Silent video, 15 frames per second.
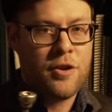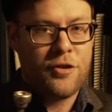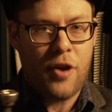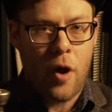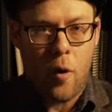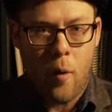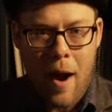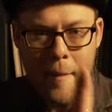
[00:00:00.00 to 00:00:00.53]

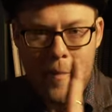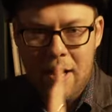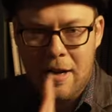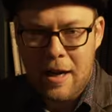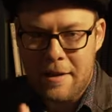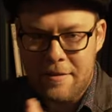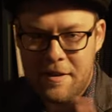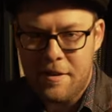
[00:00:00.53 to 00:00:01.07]
So I'm gonna
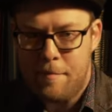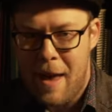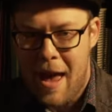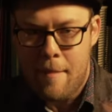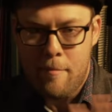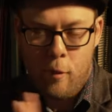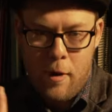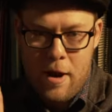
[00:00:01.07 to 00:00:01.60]
cut this
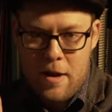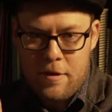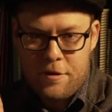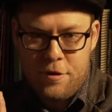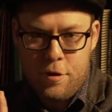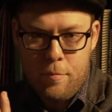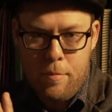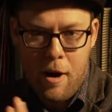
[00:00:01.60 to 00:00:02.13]
bad boy into
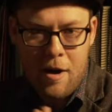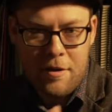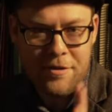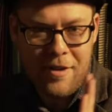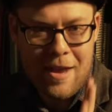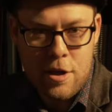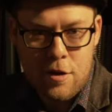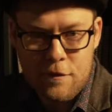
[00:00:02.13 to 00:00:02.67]
two
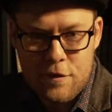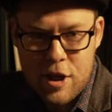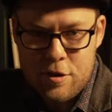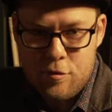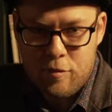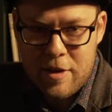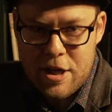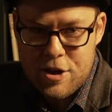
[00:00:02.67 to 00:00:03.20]
parts, and you've
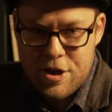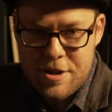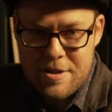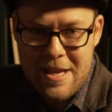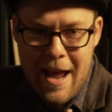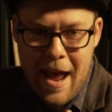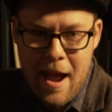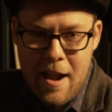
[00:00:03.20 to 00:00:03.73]
just
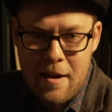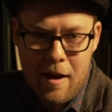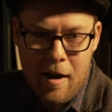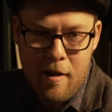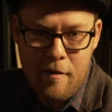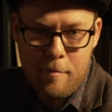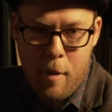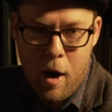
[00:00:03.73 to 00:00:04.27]
reached the end
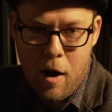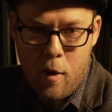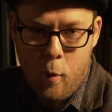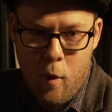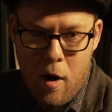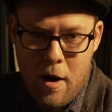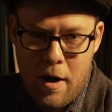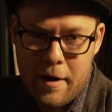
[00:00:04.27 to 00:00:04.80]
of part
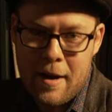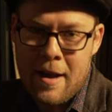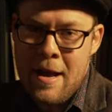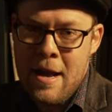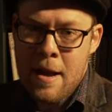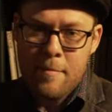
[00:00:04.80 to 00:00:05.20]
one.